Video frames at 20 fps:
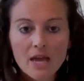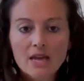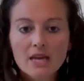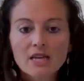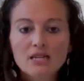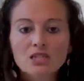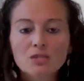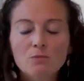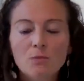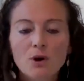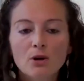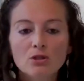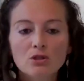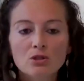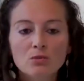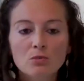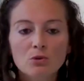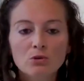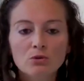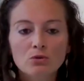it's
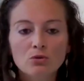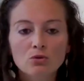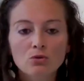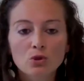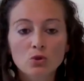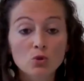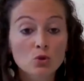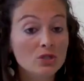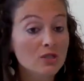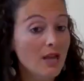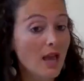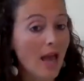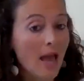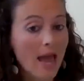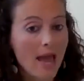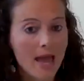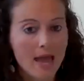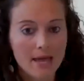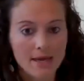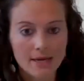possible to use
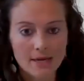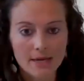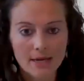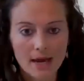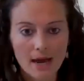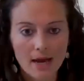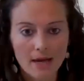any